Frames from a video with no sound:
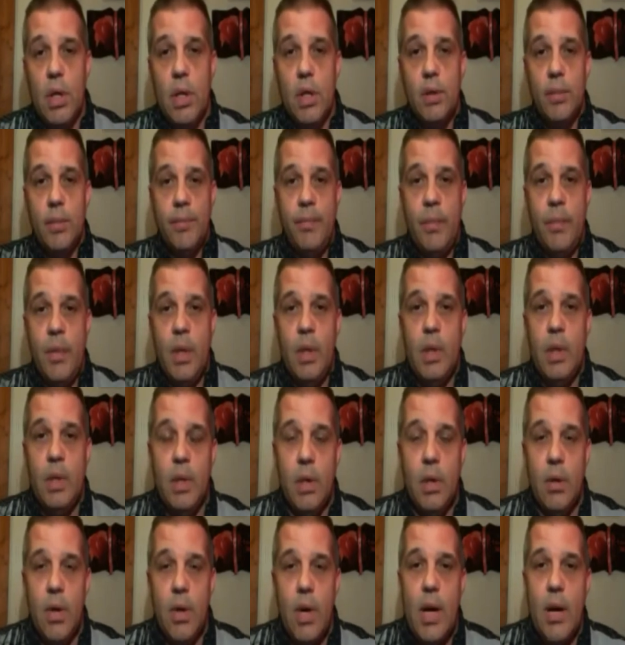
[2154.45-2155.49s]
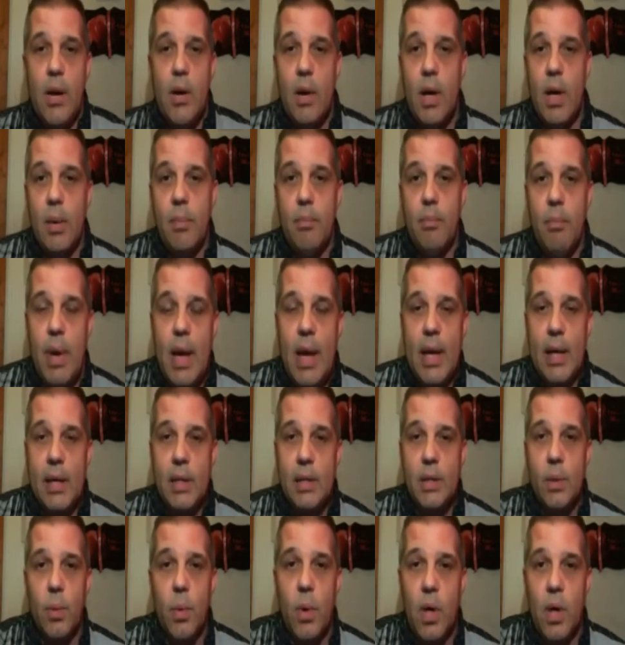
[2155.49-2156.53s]
and you know now I'm
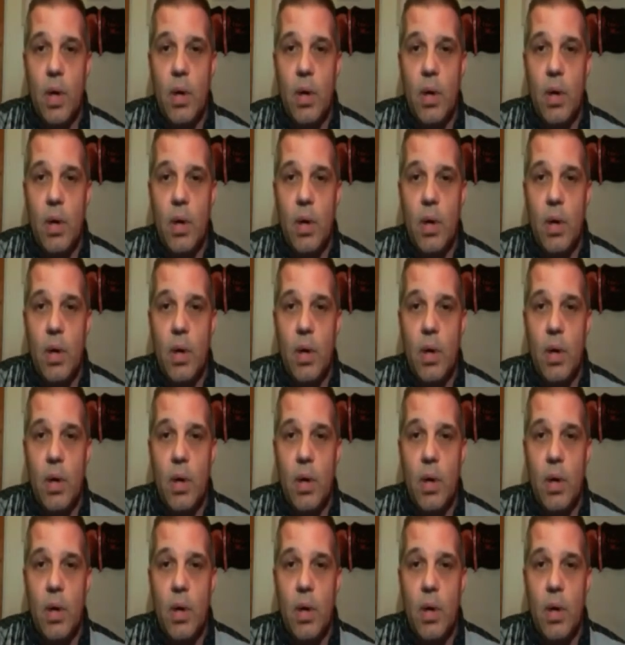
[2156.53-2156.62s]
back